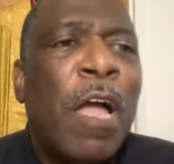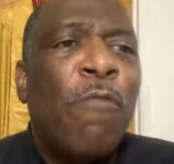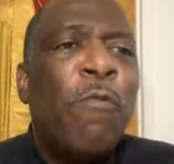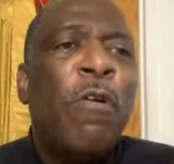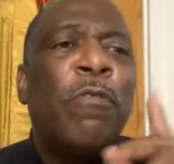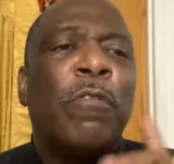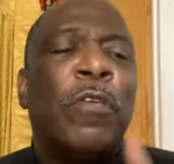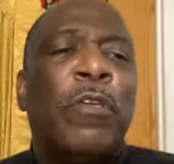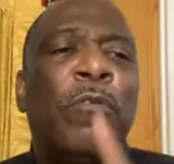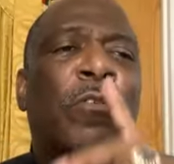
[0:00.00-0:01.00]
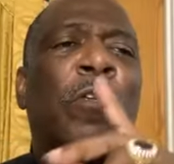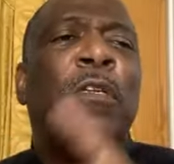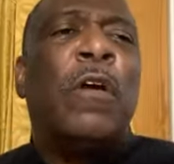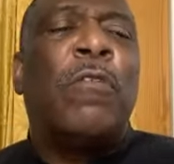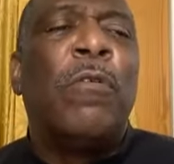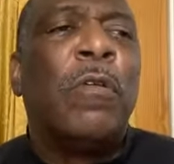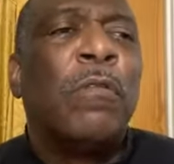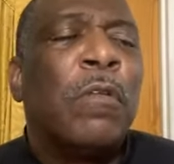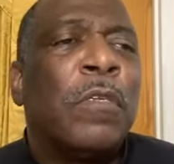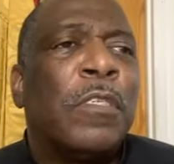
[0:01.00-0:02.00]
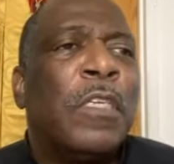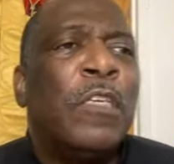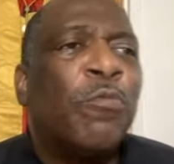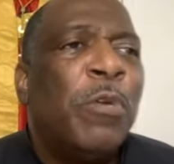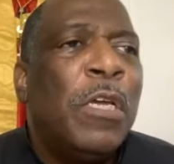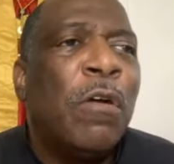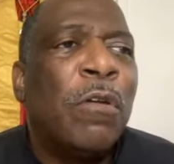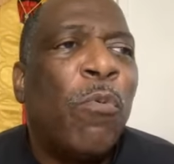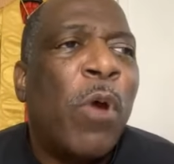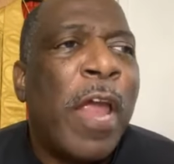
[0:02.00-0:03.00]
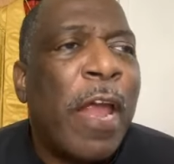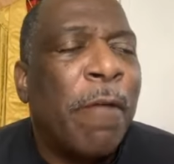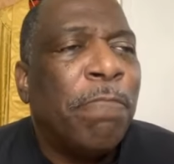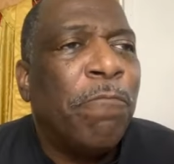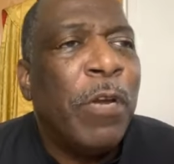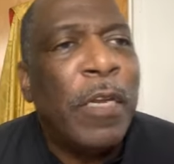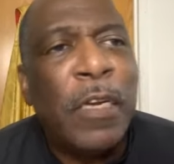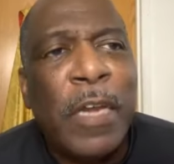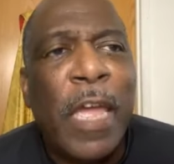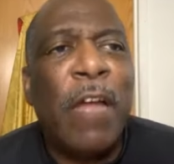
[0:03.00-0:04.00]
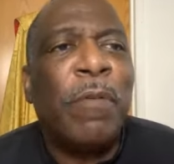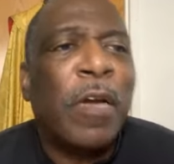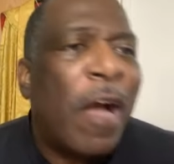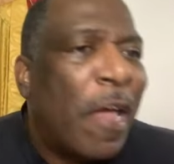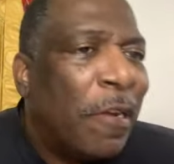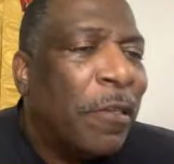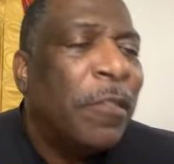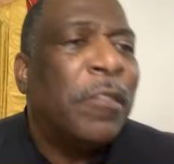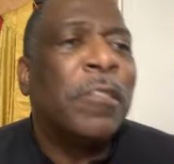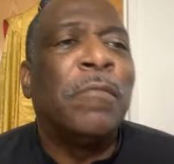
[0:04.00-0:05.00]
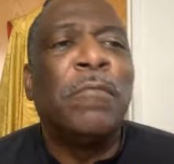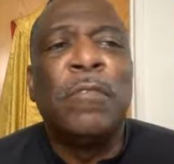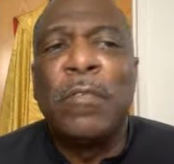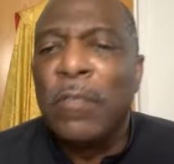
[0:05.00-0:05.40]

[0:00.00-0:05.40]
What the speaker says: I want you to know, since we're going to wear in the day up collars and